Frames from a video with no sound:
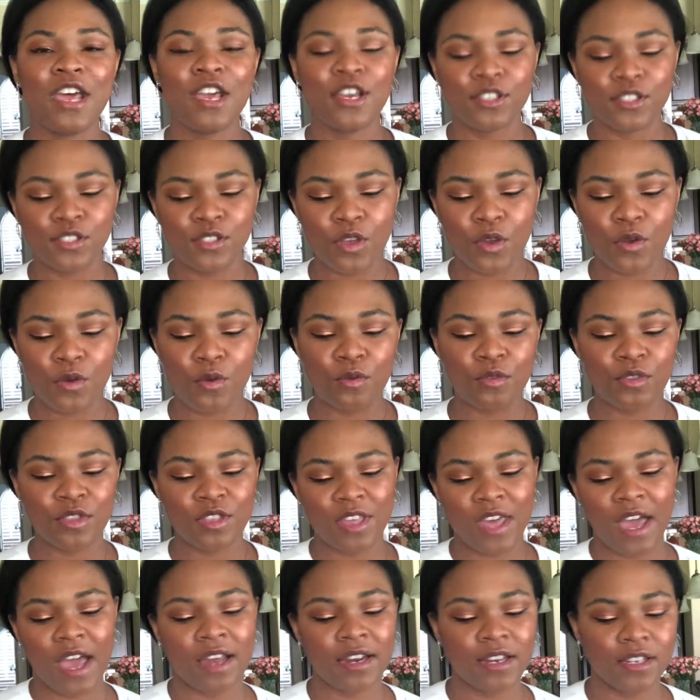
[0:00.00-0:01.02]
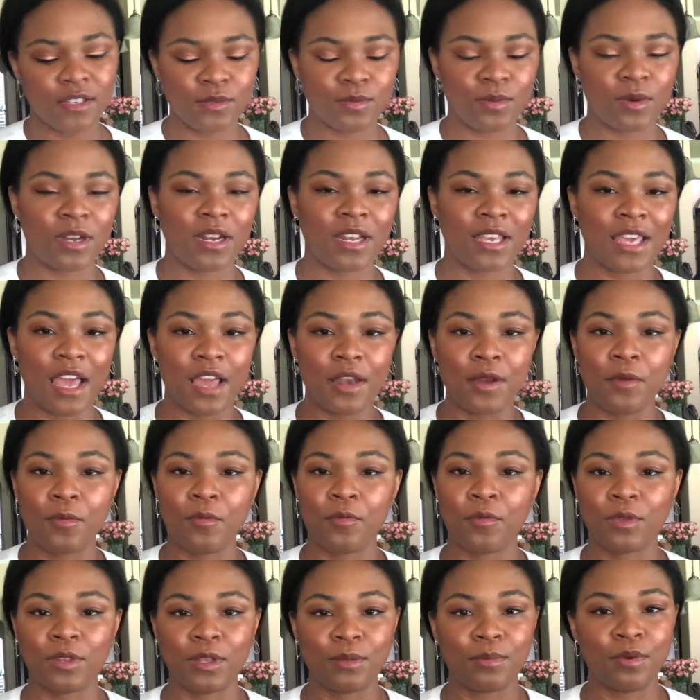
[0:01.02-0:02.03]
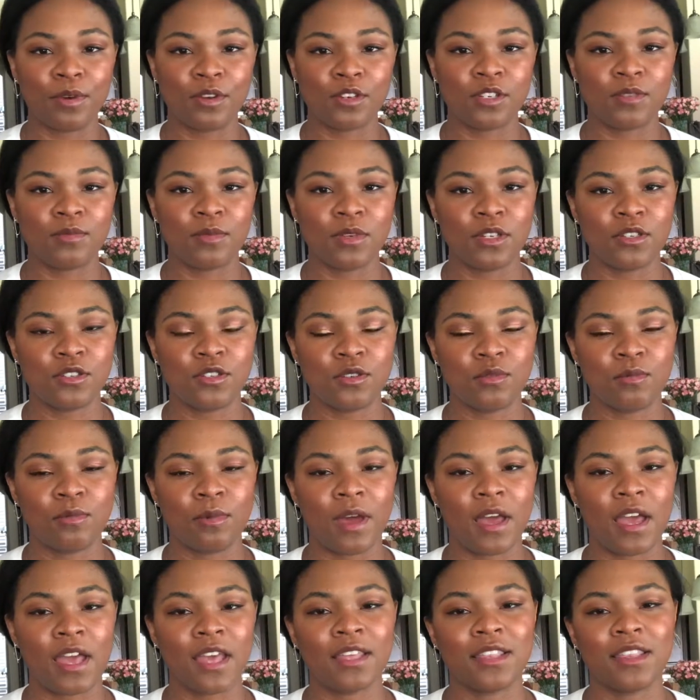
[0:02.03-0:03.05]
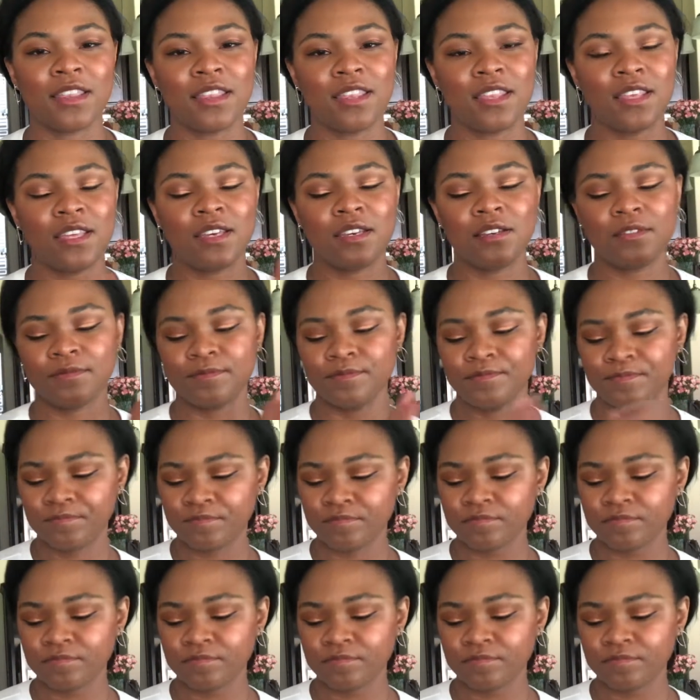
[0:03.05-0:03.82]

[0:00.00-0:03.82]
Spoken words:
So that is what, again, really pushed me to buy the